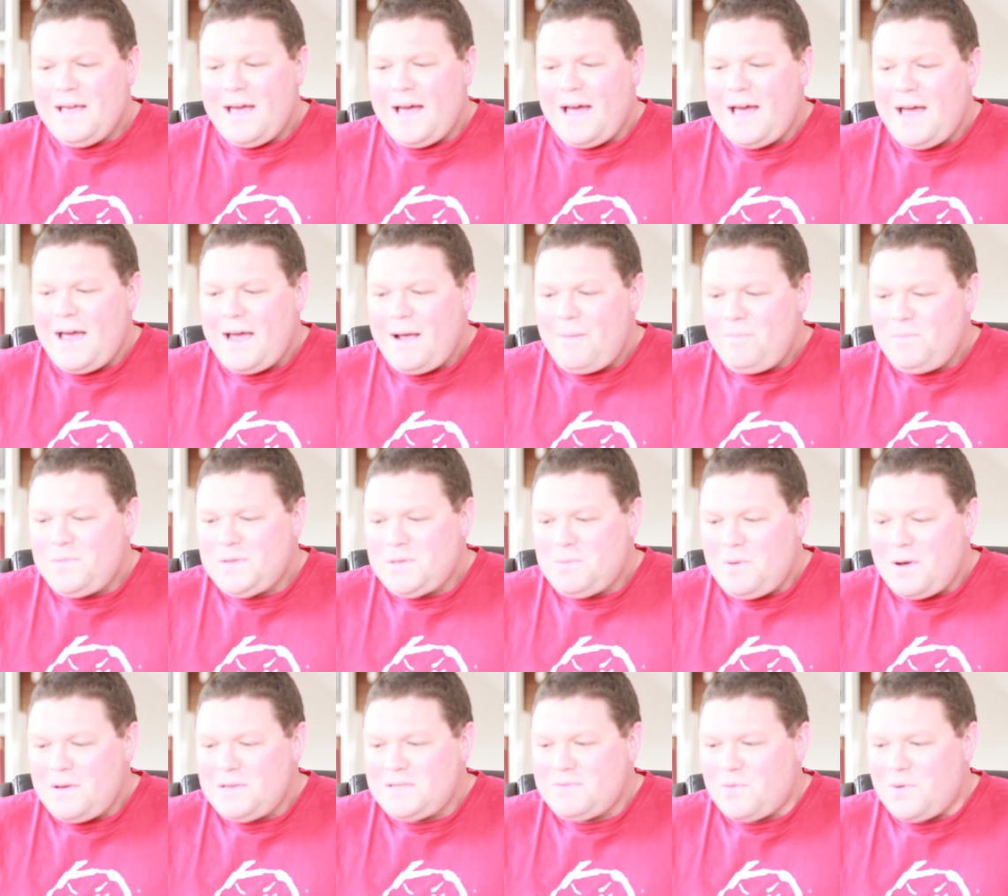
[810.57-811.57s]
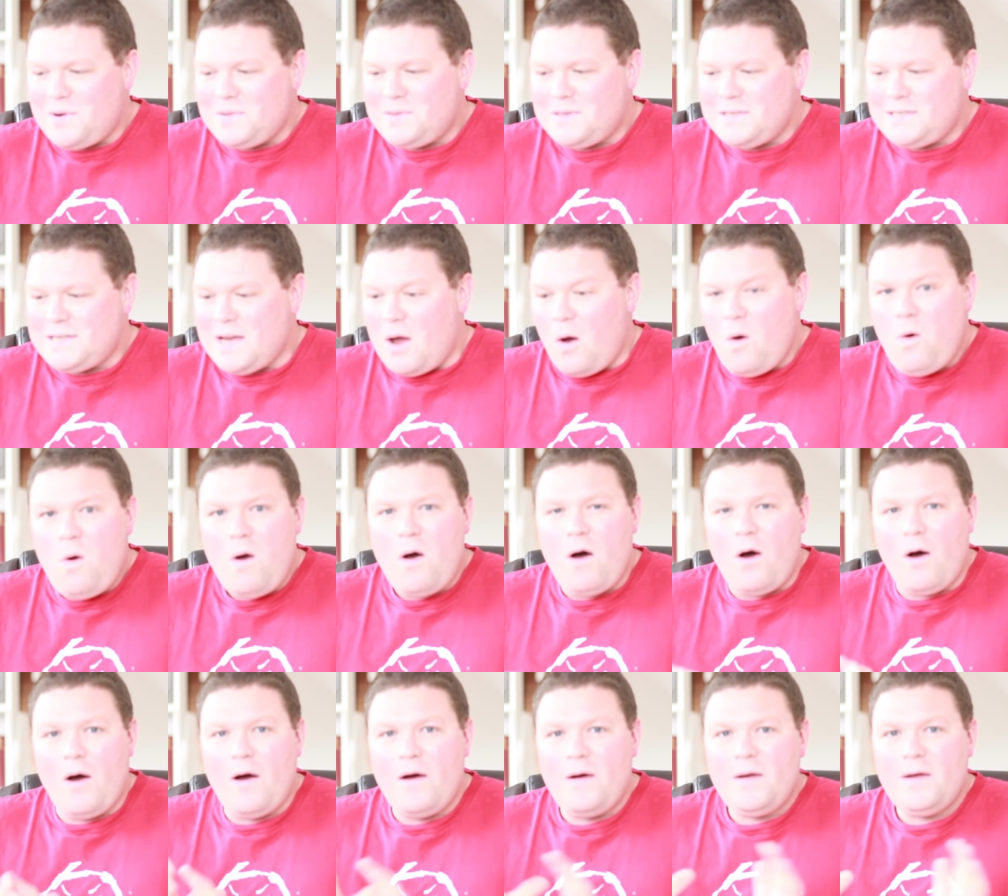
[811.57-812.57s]
And what else have I read this year?
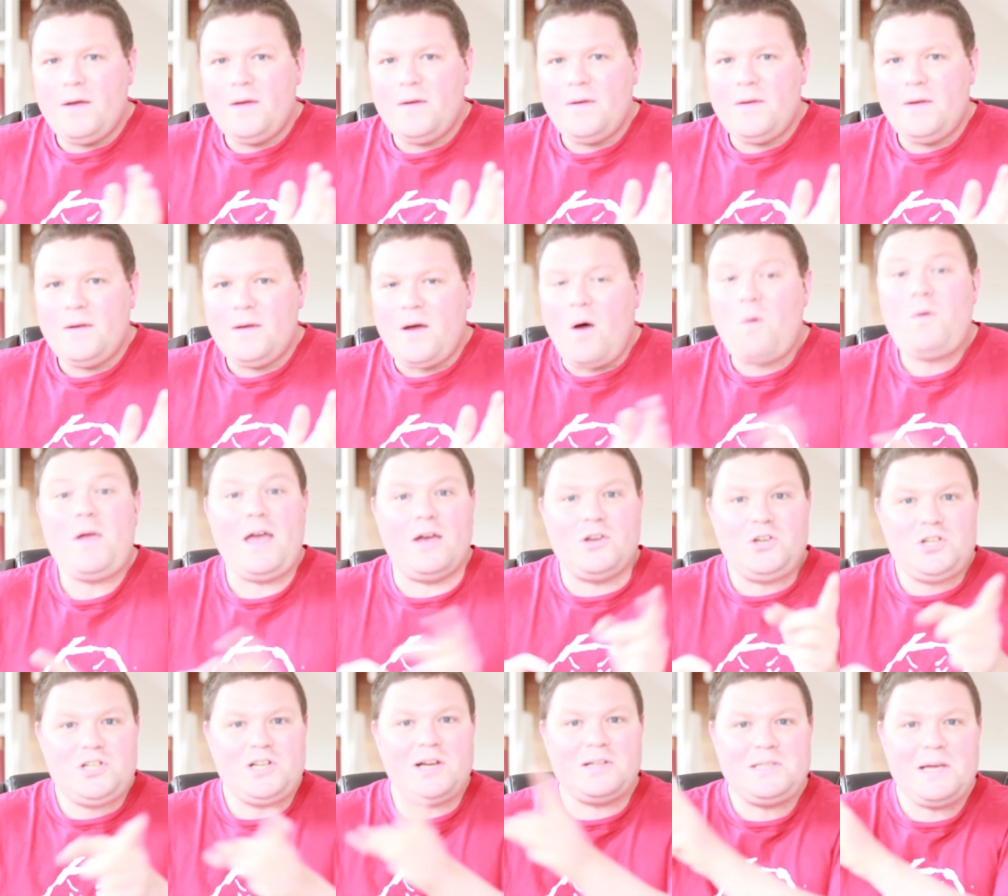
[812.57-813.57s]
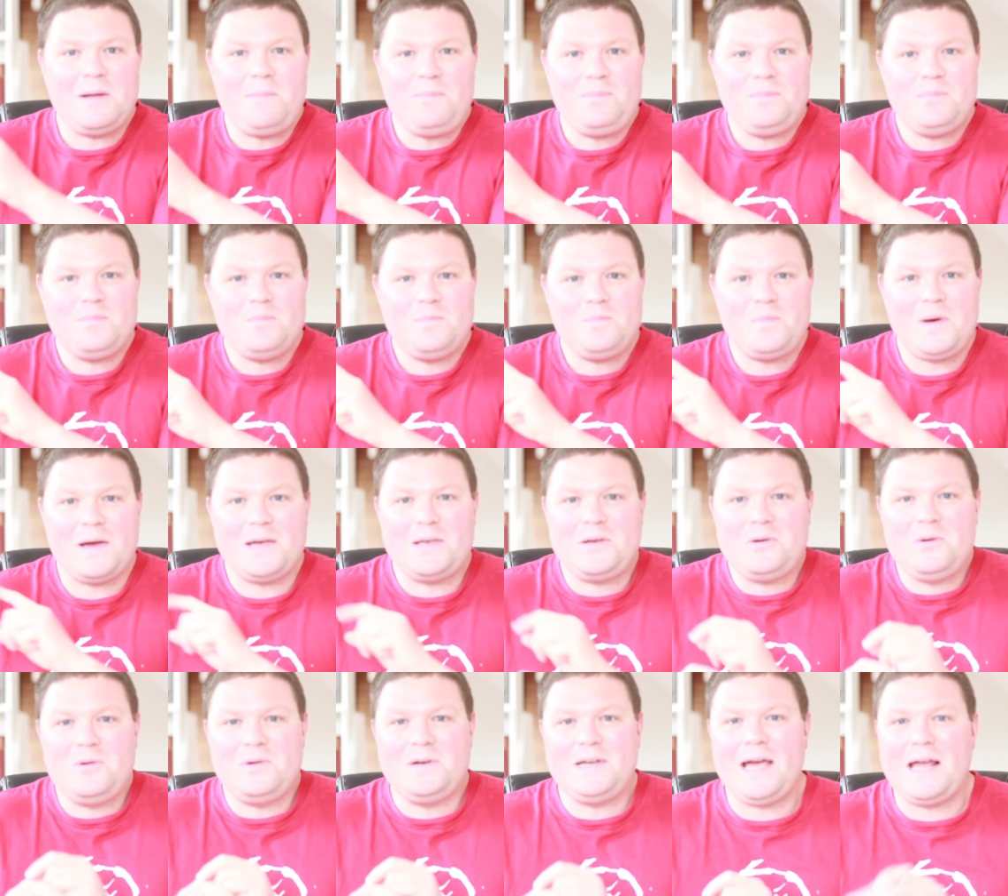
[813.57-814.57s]
Oh yeah, Shutter by
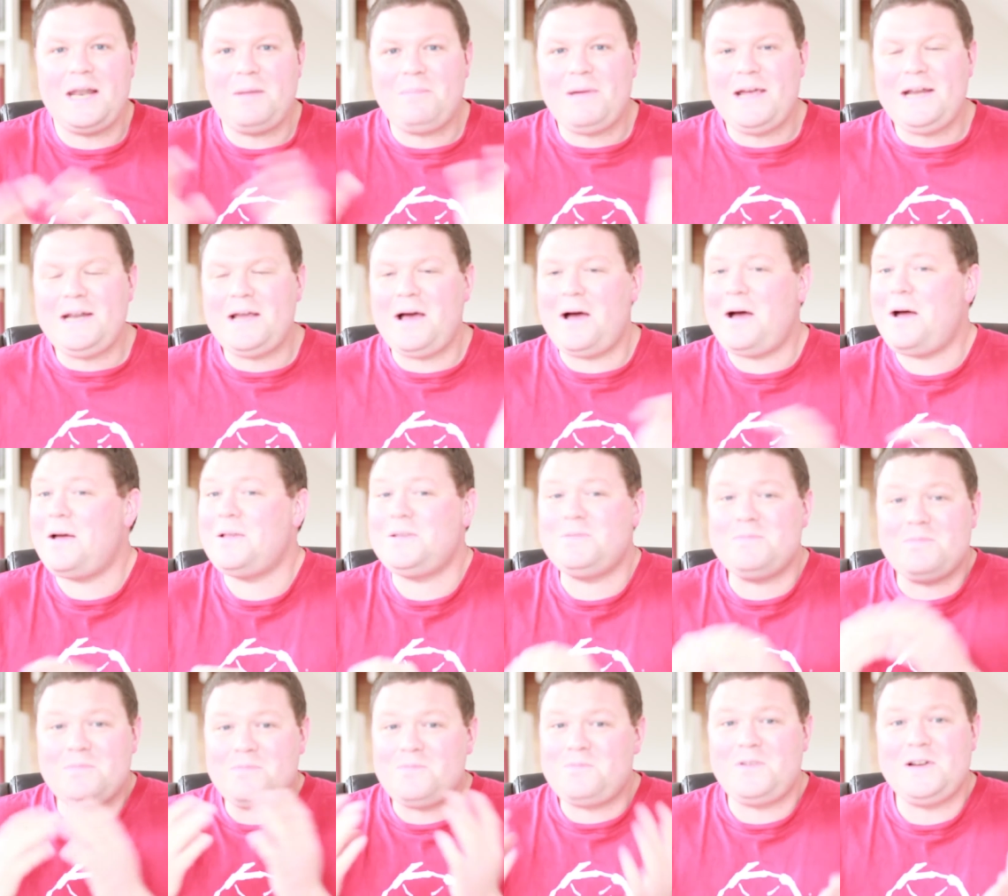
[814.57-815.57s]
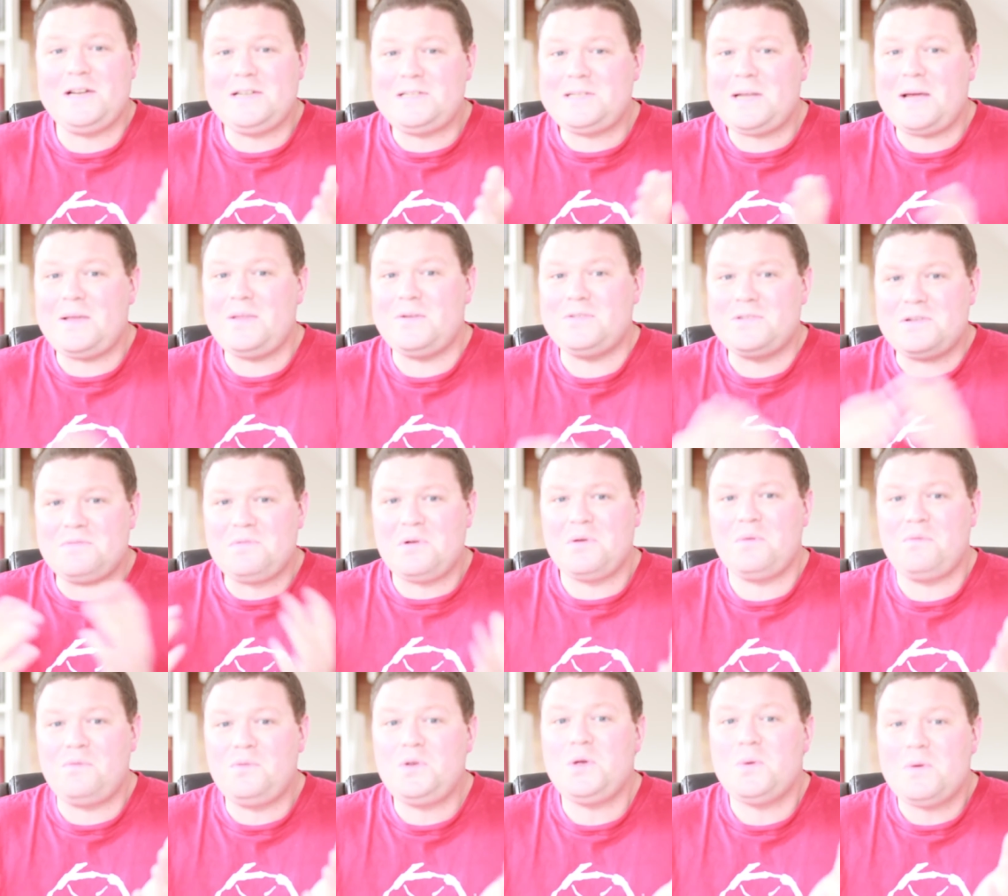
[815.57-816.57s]
Courtney Alameda, I finished that, there's a
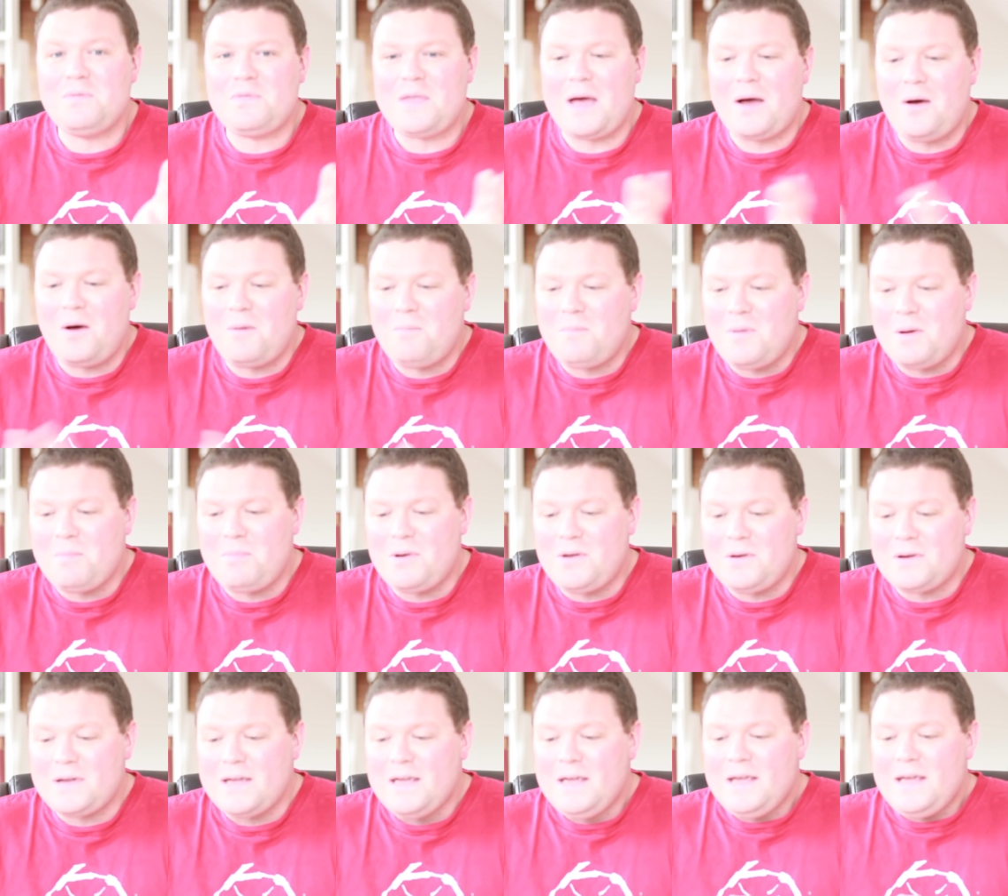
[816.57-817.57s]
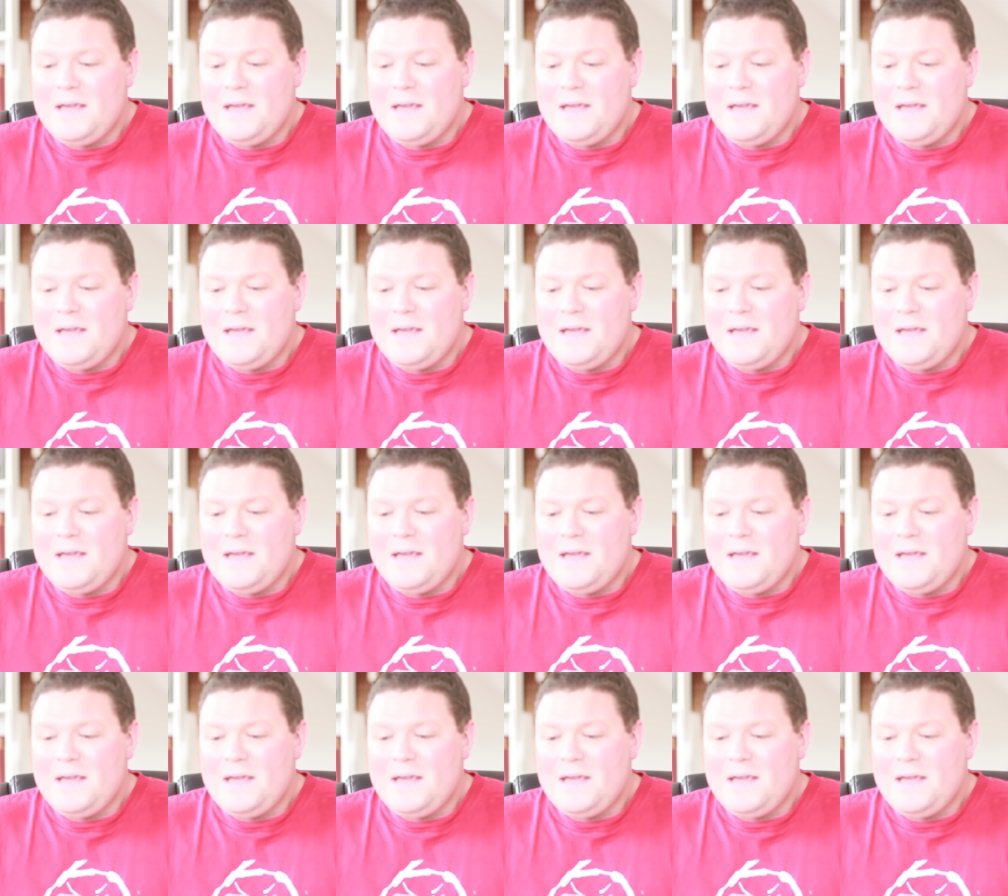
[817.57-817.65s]
review of that on my blog.